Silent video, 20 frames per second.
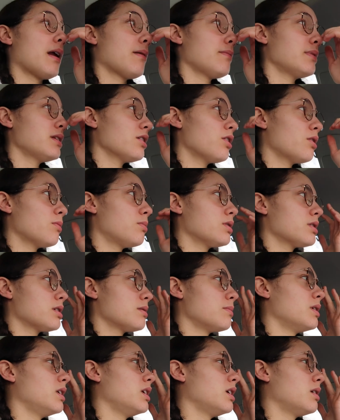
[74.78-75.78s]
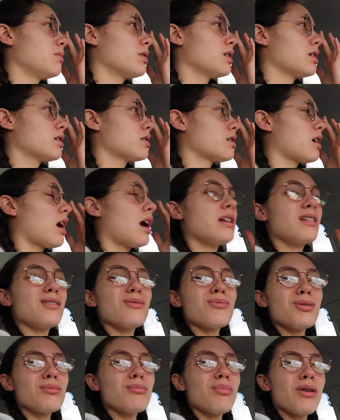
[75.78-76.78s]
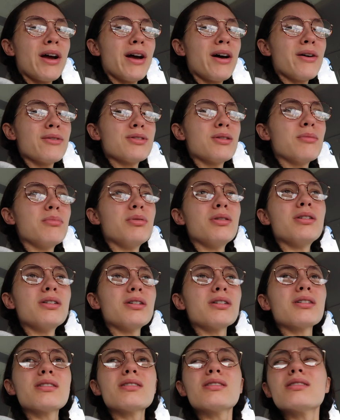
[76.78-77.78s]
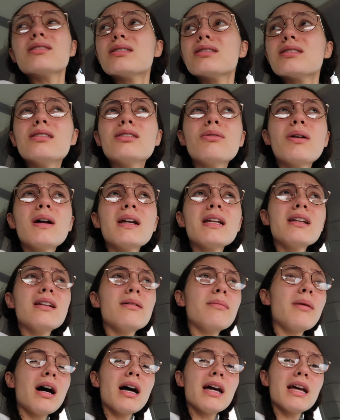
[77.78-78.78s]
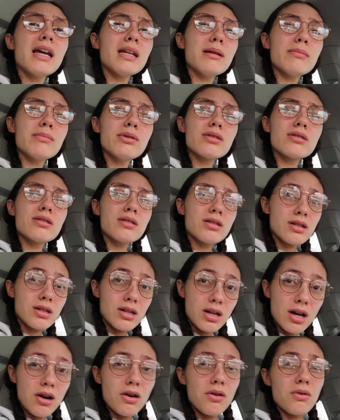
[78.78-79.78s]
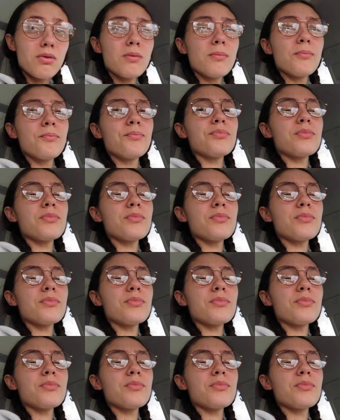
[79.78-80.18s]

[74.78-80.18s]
But I'm about to go to Books A Million because I just wanna browse the books. Do I need to buy any books? No.